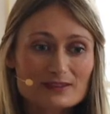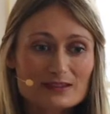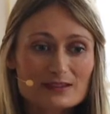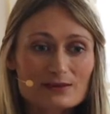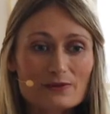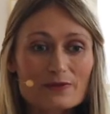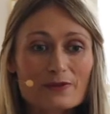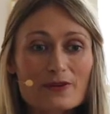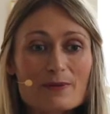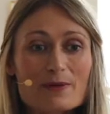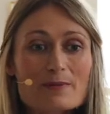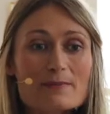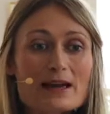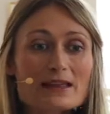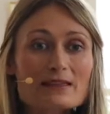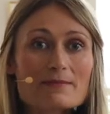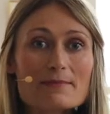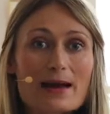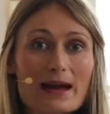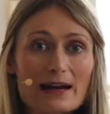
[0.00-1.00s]
From a
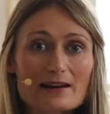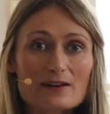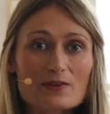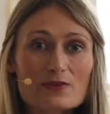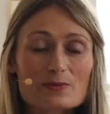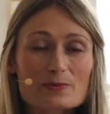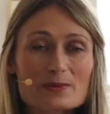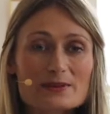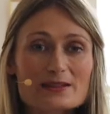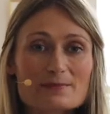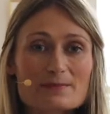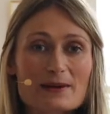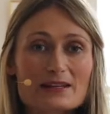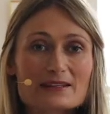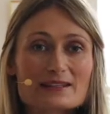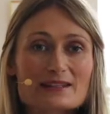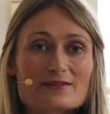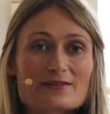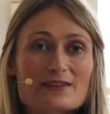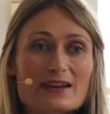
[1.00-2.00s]
mathematical
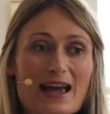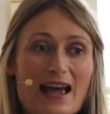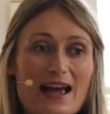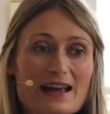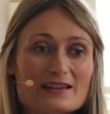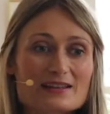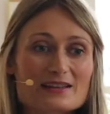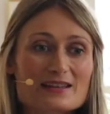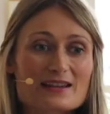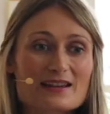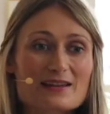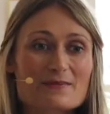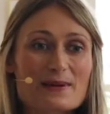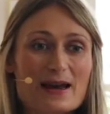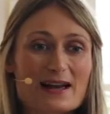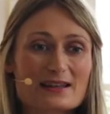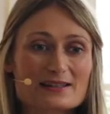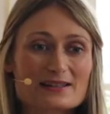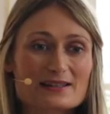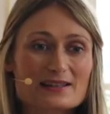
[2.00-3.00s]
perspective, it has the
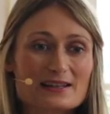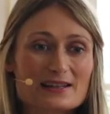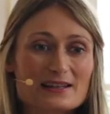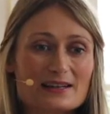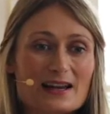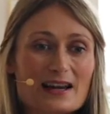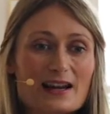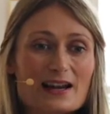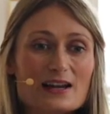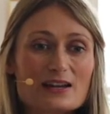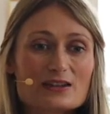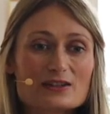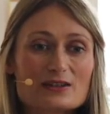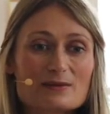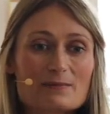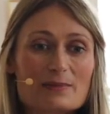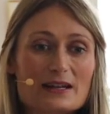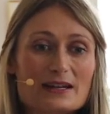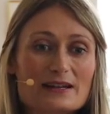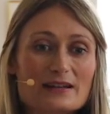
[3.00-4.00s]
capacity
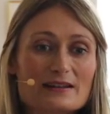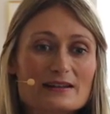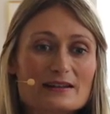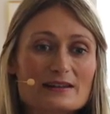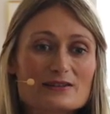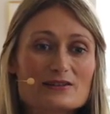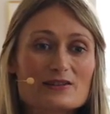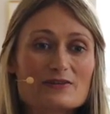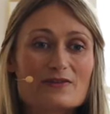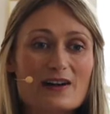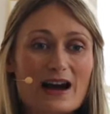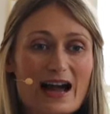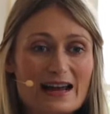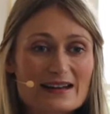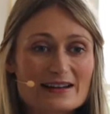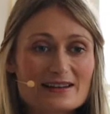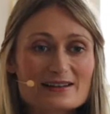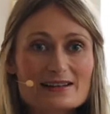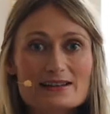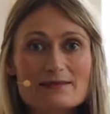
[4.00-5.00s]
to be
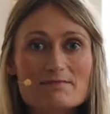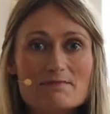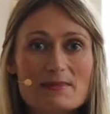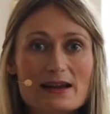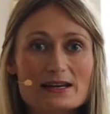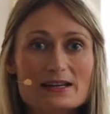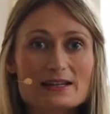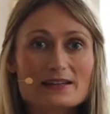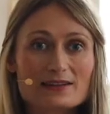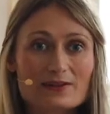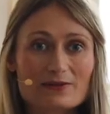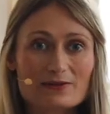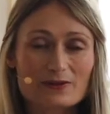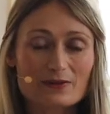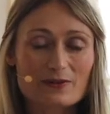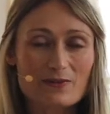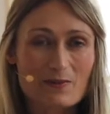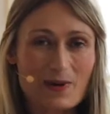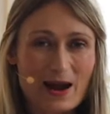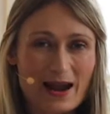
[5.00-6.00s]
divided in many
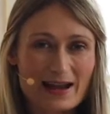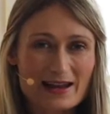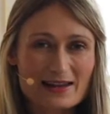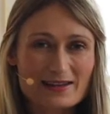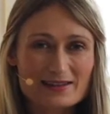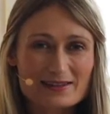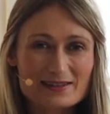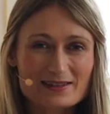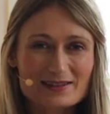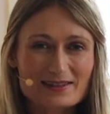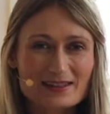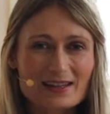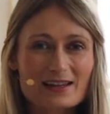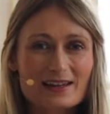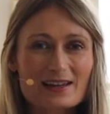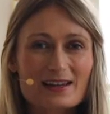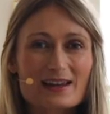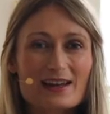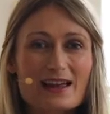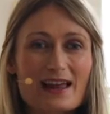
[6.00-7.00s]
different ways.
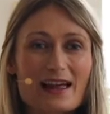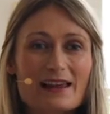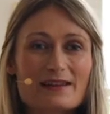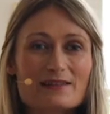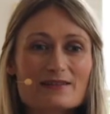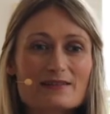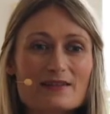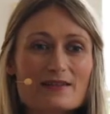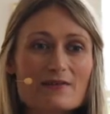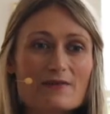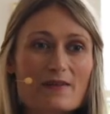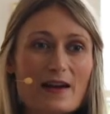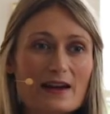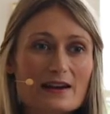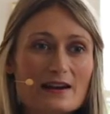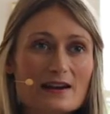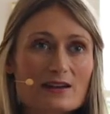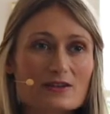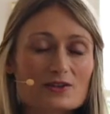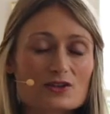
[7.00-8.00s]
And the
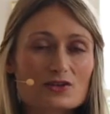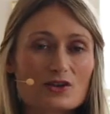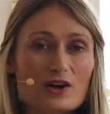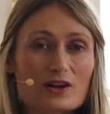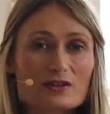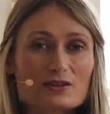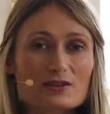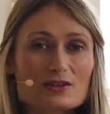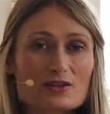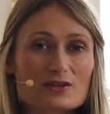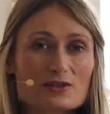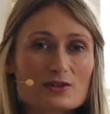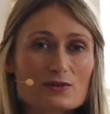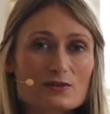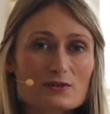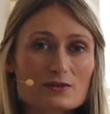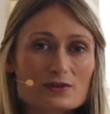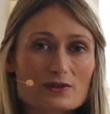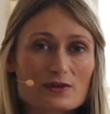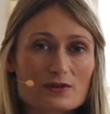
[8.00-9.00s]
Vedic astrologers
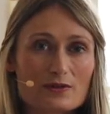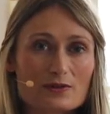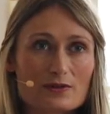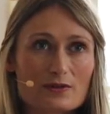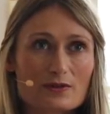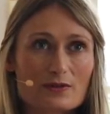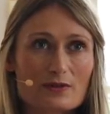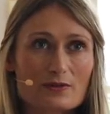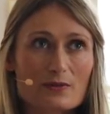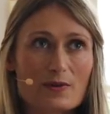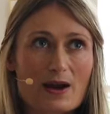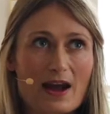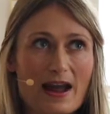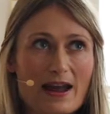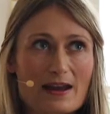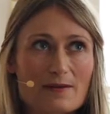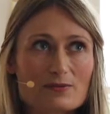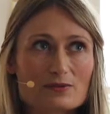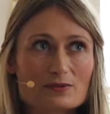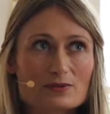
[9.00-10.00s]
also were
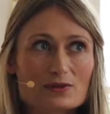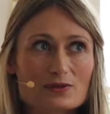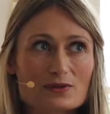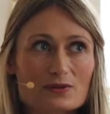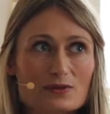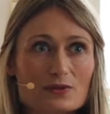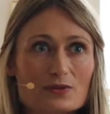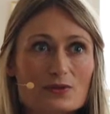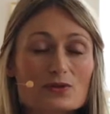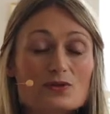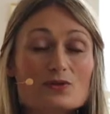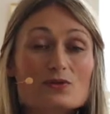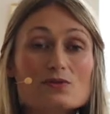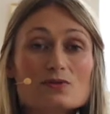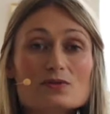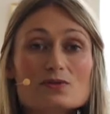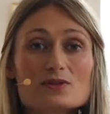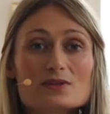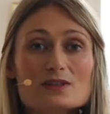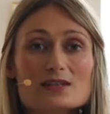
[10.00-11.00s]
able to
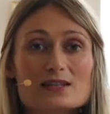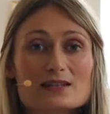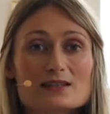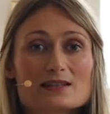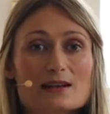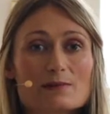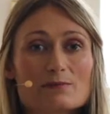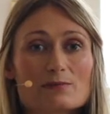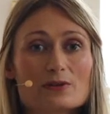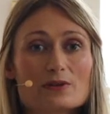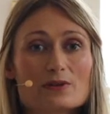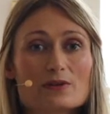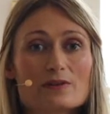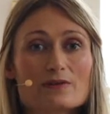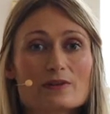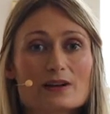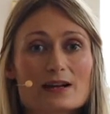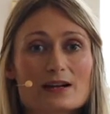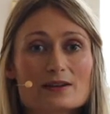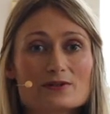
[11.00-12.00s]
use this number
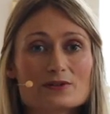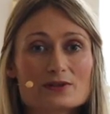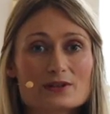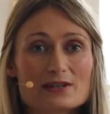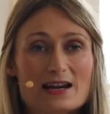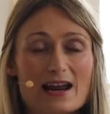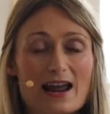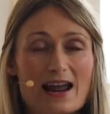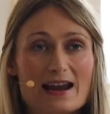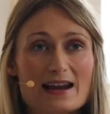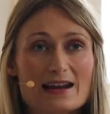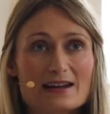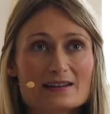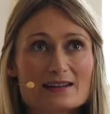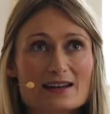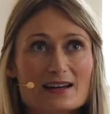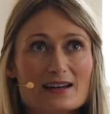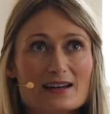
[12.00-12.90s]
of 108.